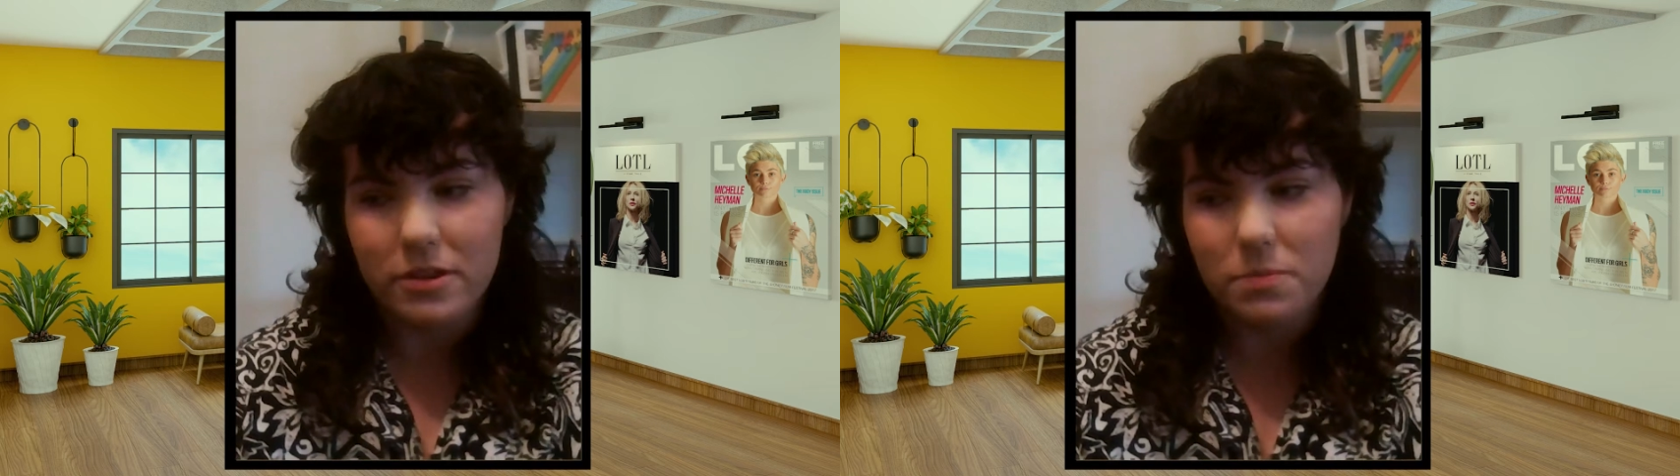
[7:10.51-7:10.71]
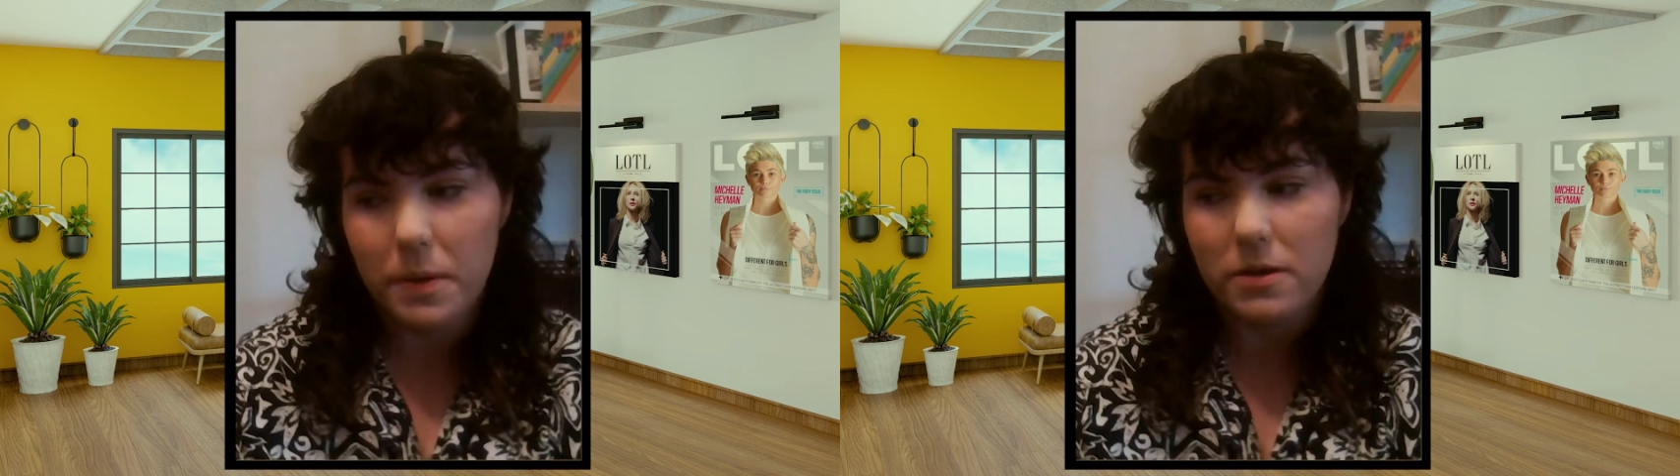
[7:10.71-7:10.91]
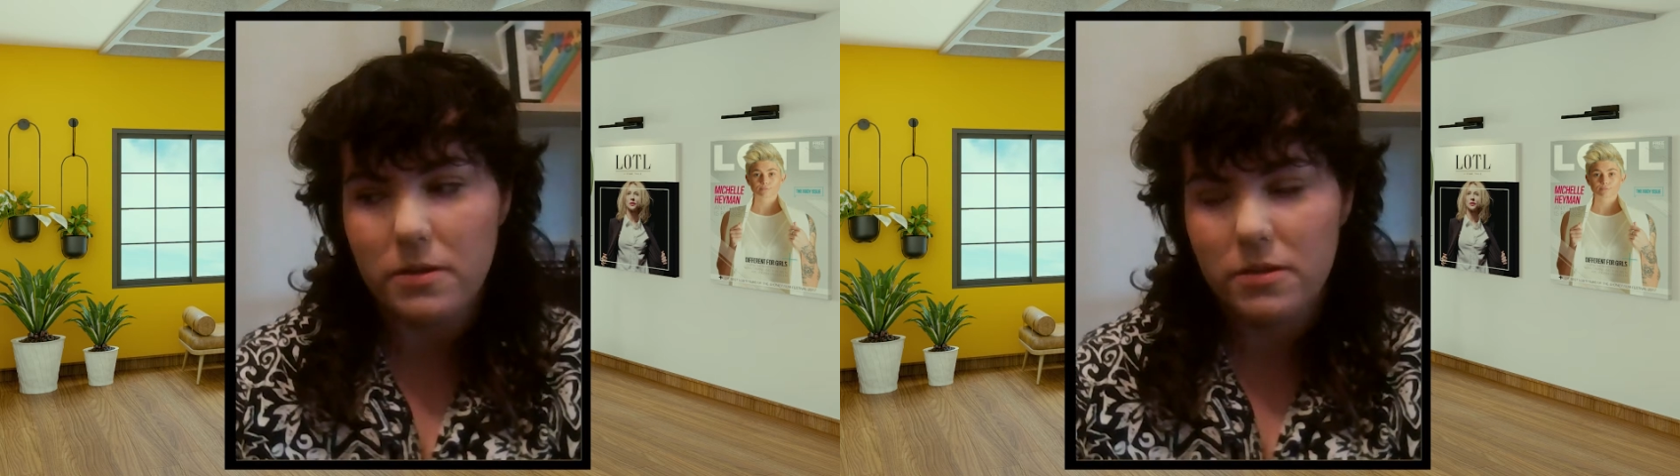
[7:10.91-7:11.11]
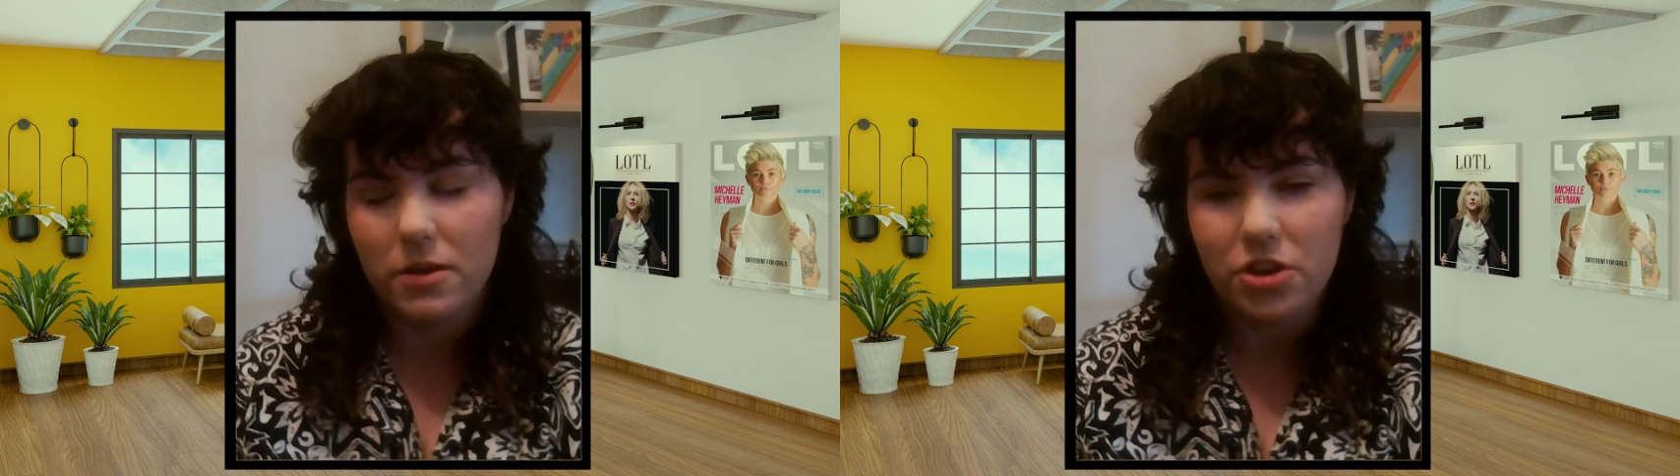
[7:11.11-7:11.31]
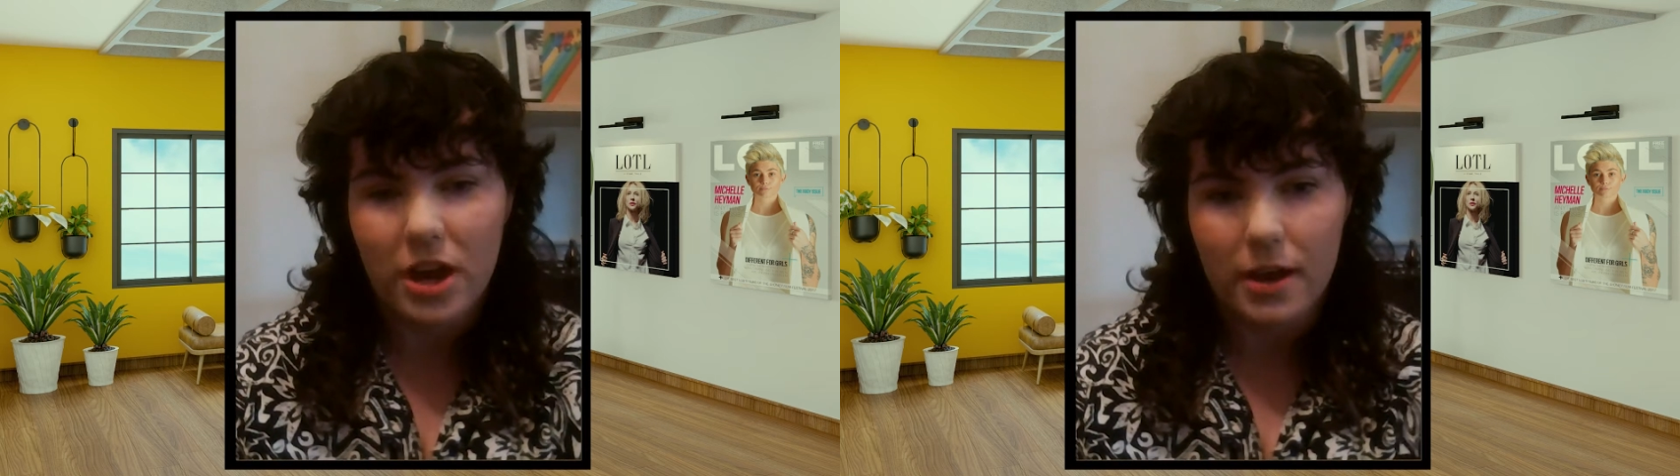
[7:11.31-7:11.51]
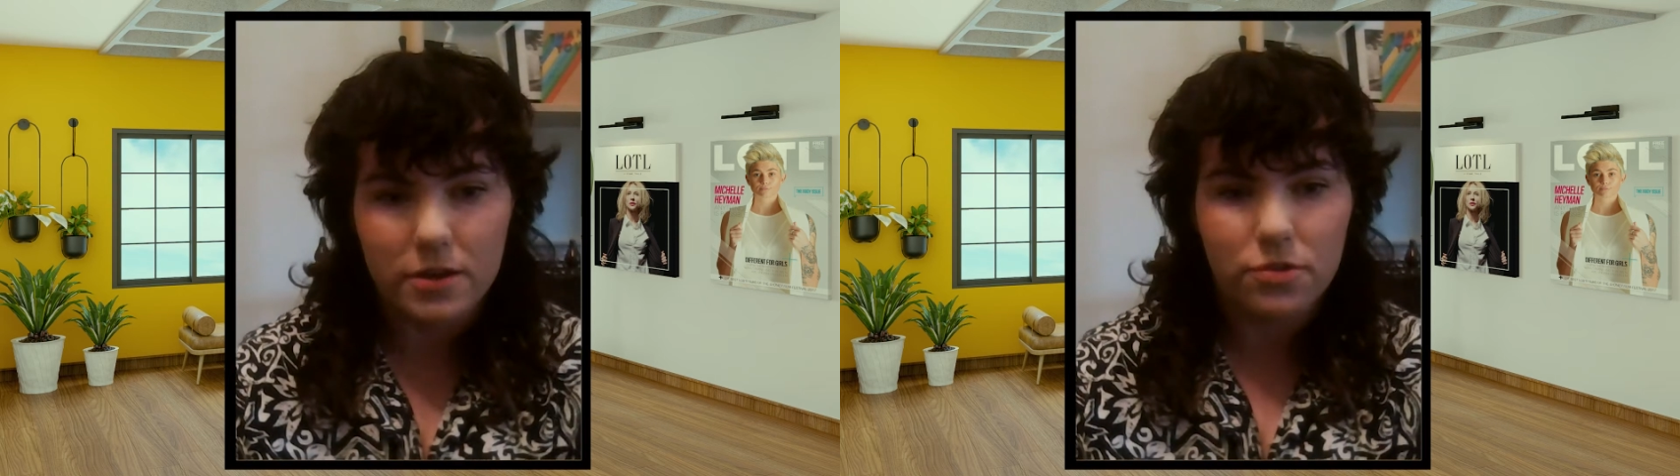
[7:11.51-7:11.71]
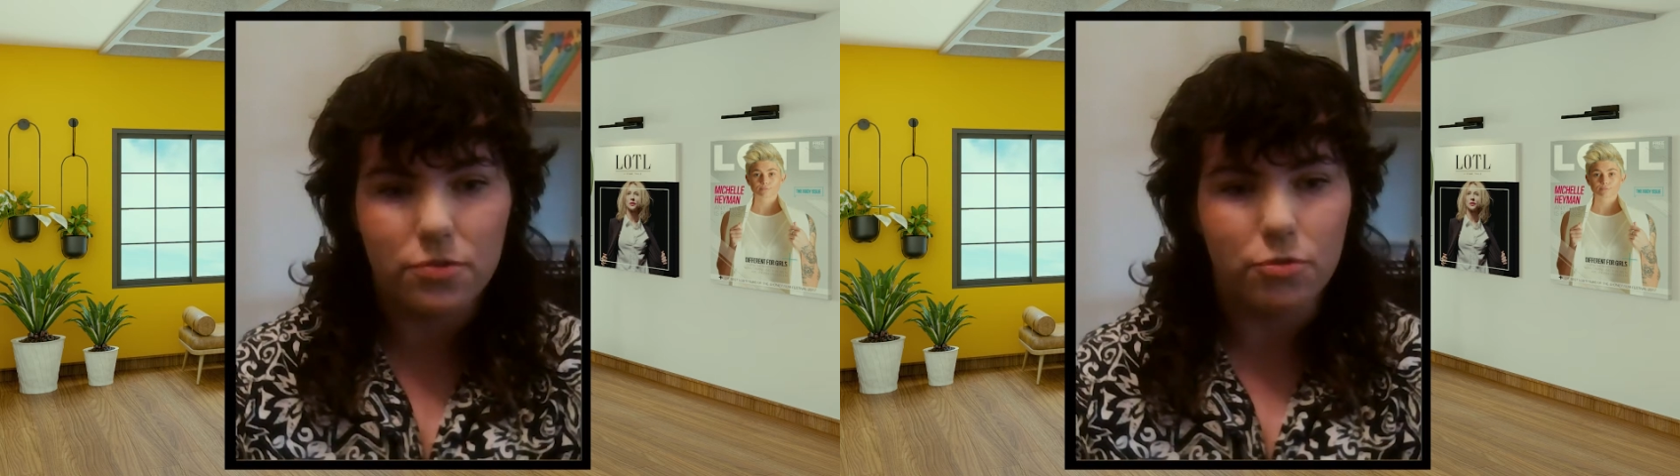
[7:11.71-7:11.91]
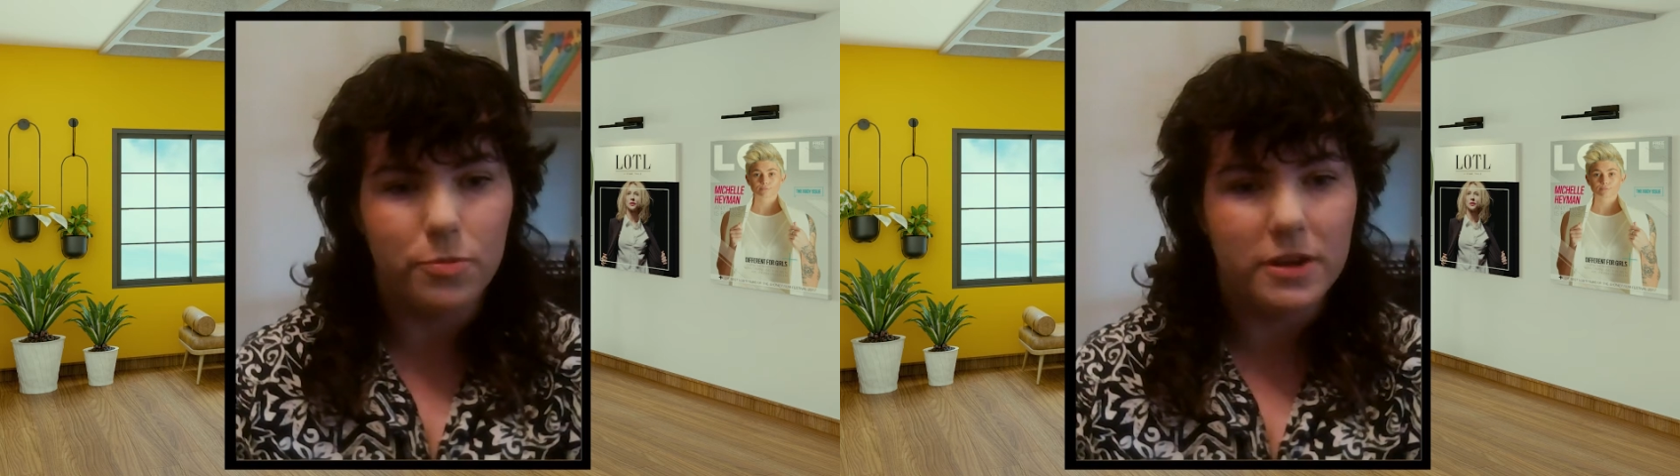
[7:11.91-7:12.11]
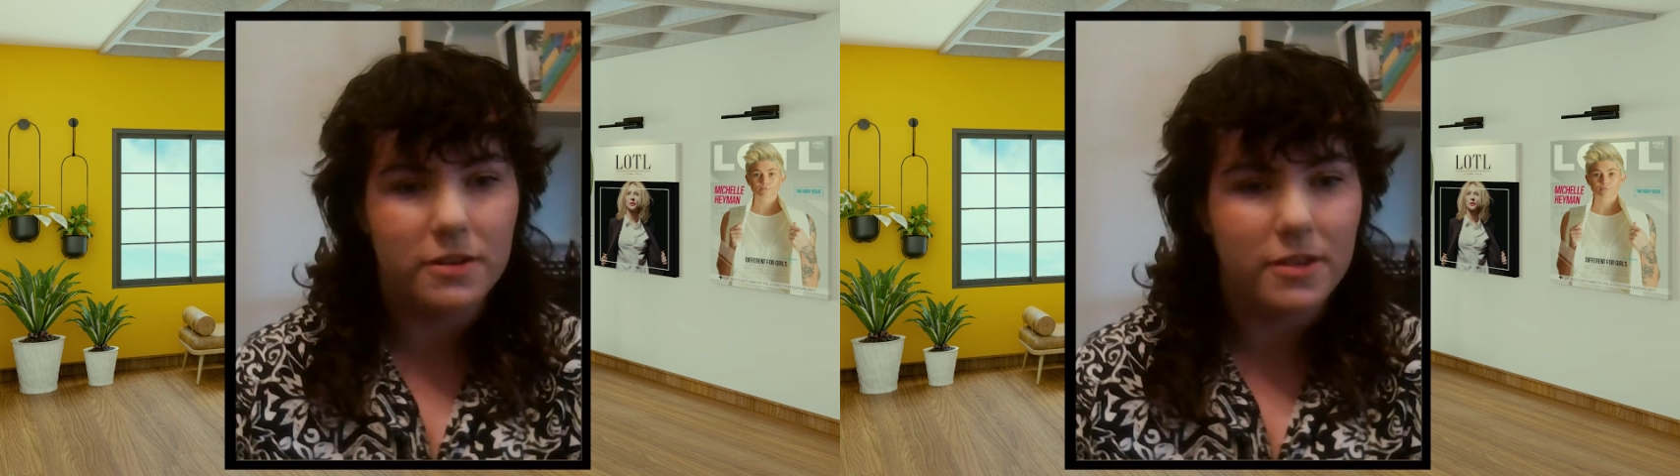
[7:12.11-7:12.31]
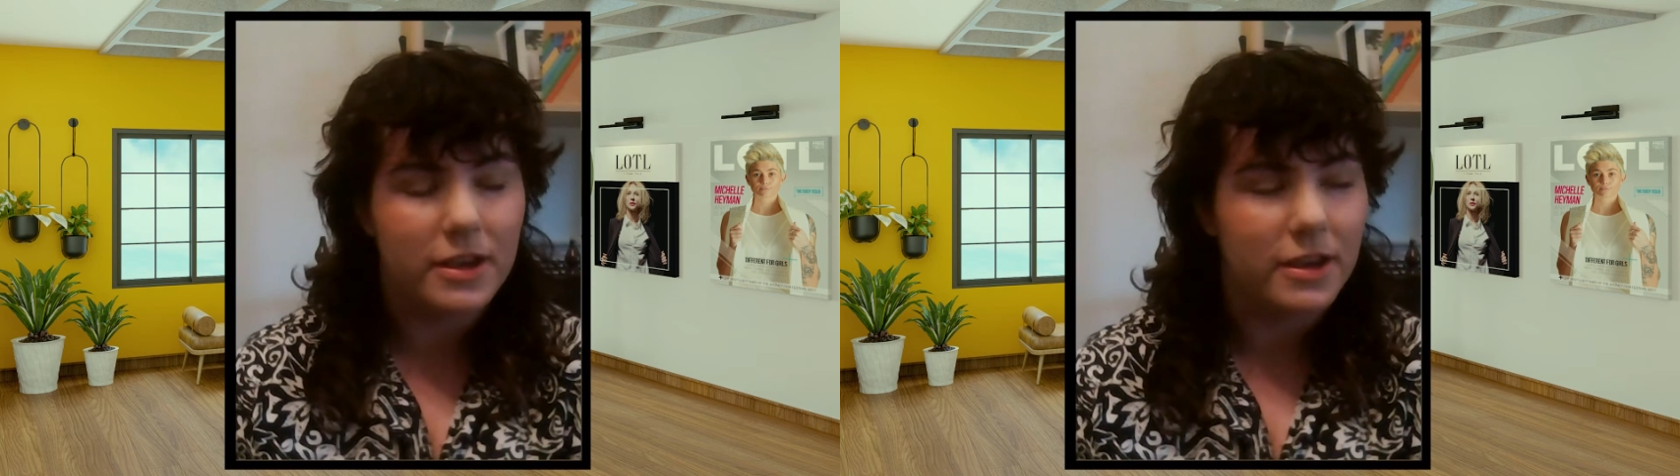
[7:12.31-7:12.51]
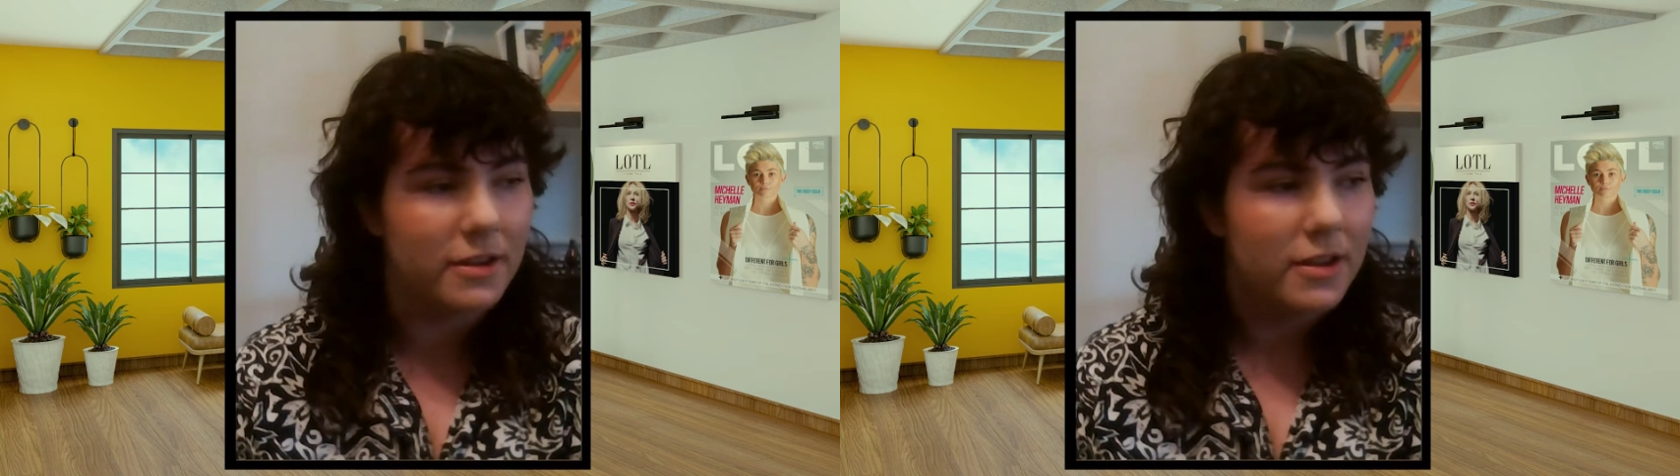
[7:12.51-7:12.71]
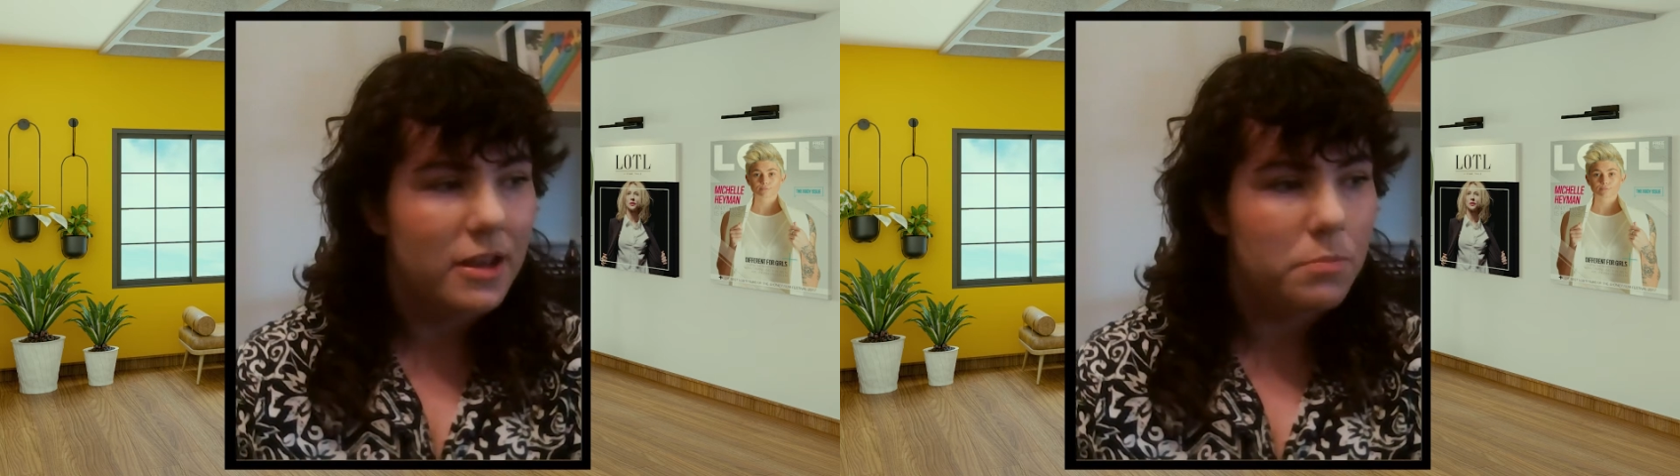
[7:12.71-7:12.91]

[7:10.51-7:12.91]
and it's been such a handy tool because I can